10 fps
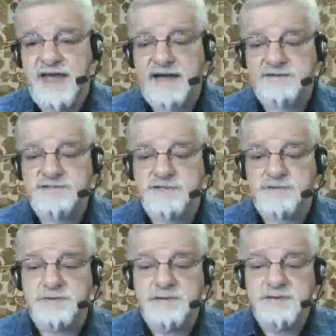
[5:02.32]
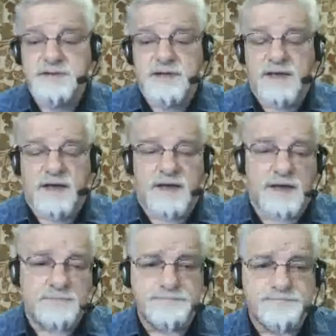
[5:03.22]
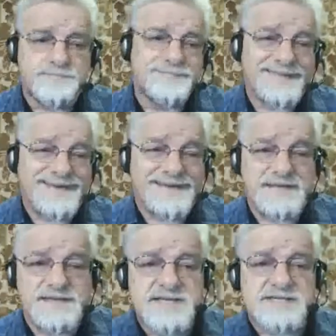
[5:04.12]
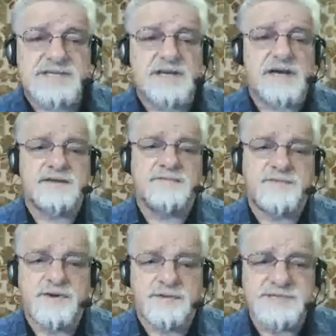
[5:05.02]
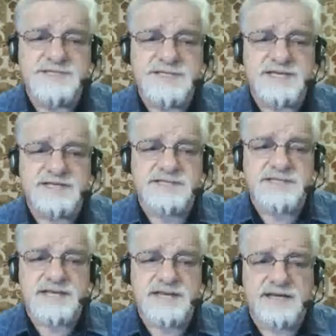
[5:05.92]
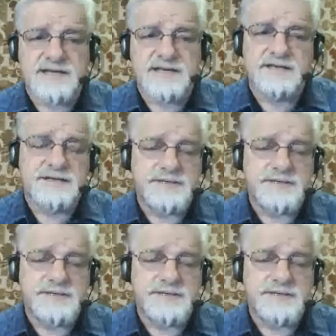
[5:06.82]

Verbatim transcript: at too. Um, it takes a lot of common sense and